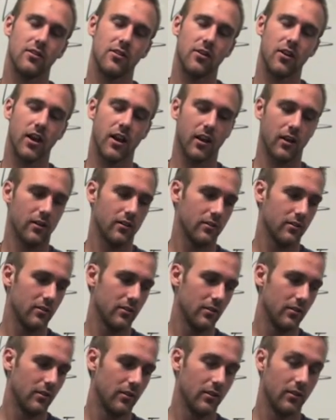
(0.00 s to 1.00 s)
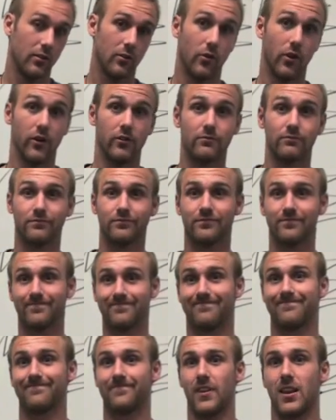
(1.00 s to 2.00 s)
Okay. Well,
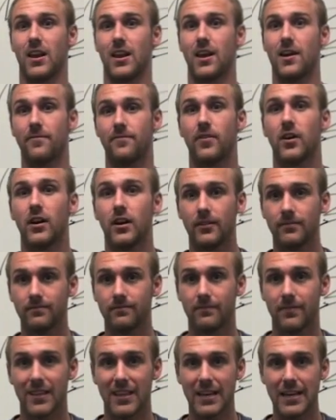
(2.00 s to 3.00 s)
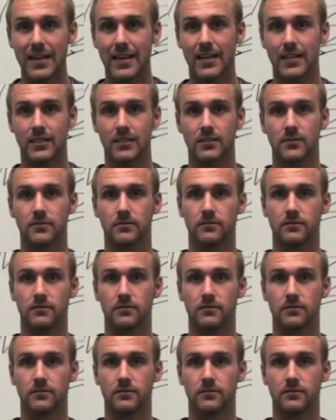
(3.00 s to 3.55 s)
have fun. The end.